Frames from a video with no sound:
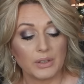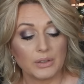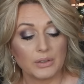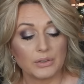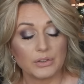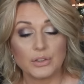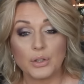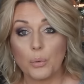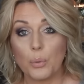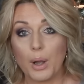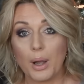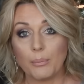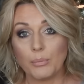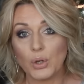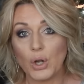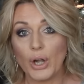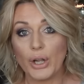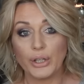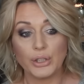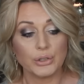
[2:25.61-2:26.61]
So I'm
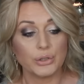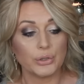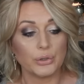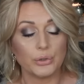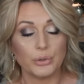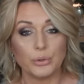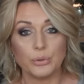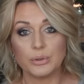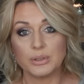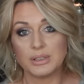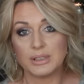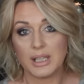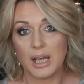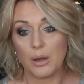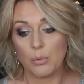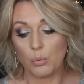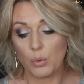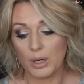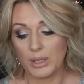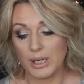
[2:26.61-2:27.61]
going to use
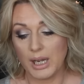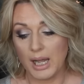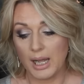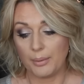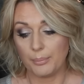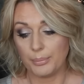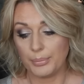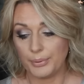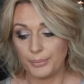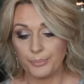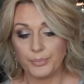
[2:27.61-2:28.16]
that one up.